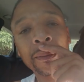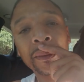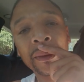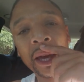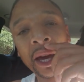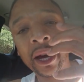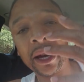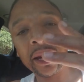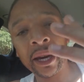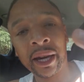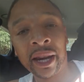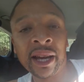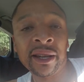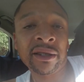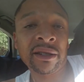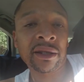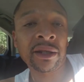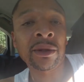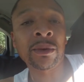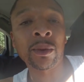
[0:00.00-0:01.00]
Yeah,
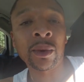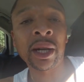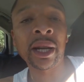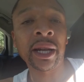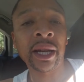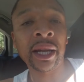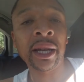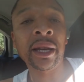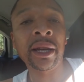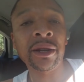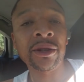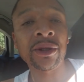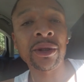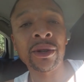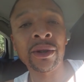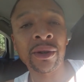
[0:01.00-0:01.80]
that's just what it is, you